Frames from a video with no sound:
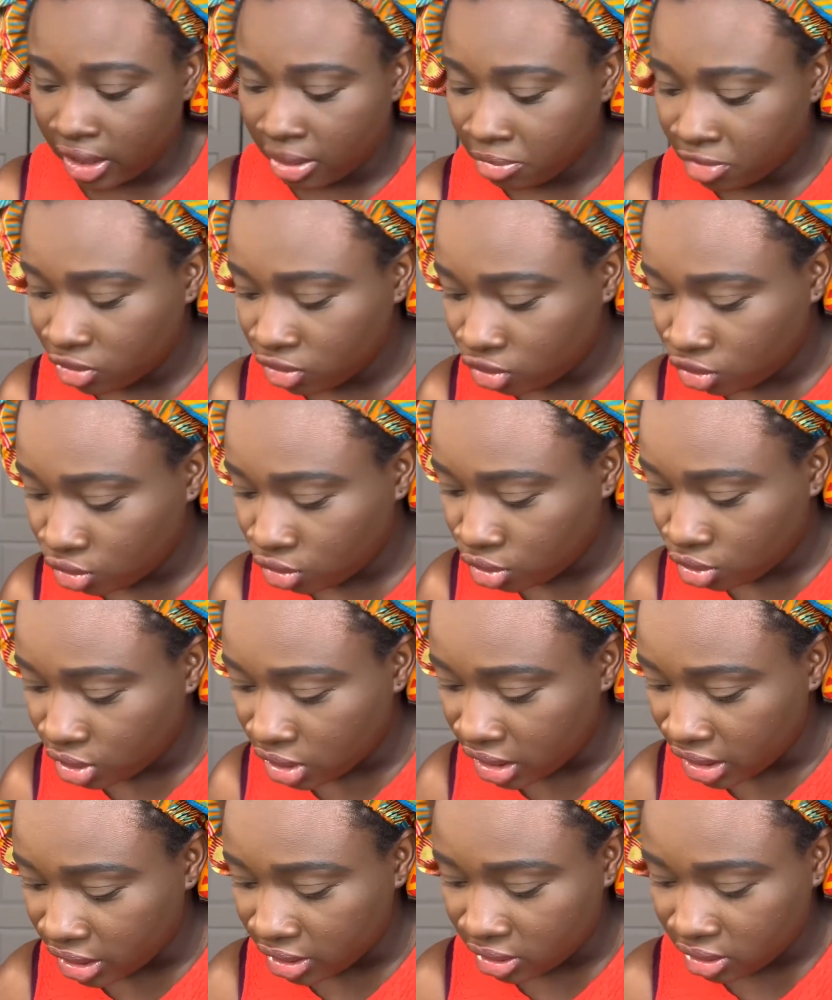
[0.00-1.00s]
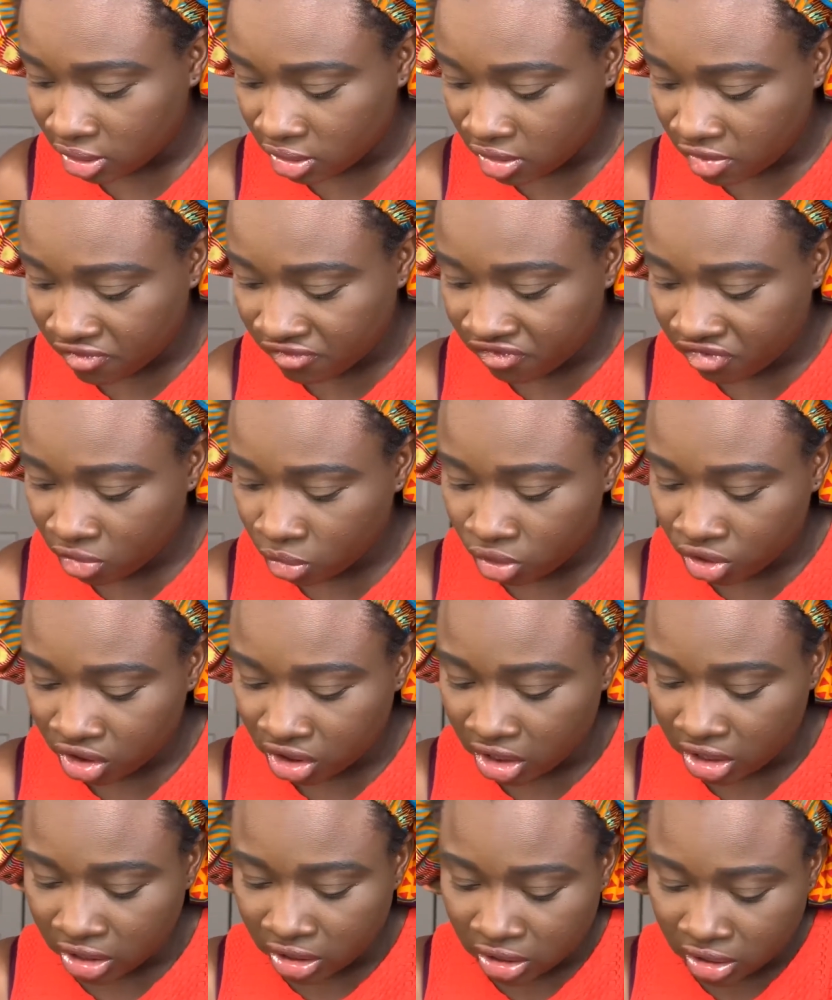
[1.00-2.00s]
I'm going to show you guys a few
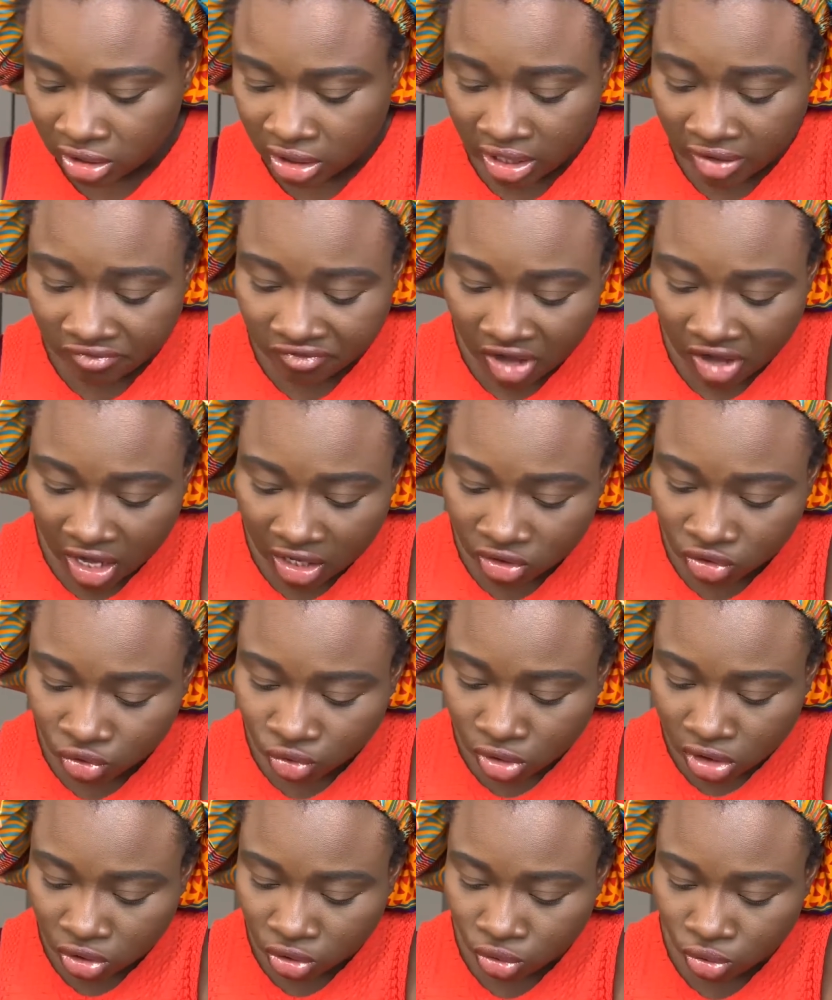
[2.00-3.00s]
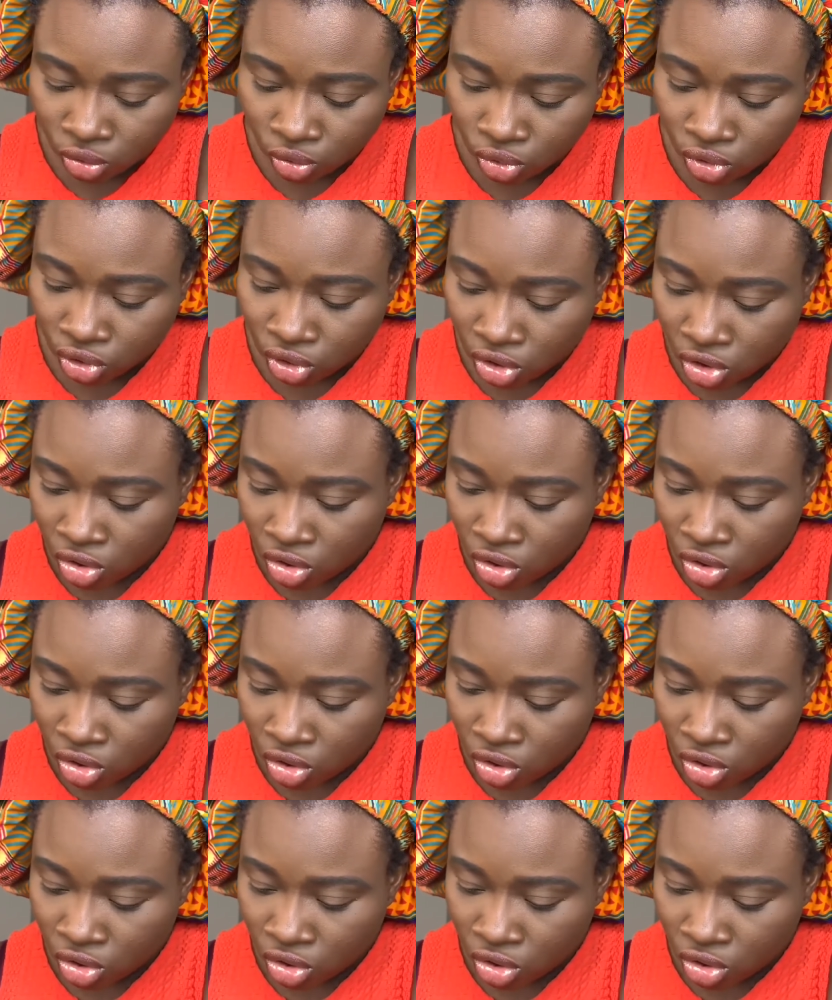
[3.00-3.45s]
shades that I've actually used.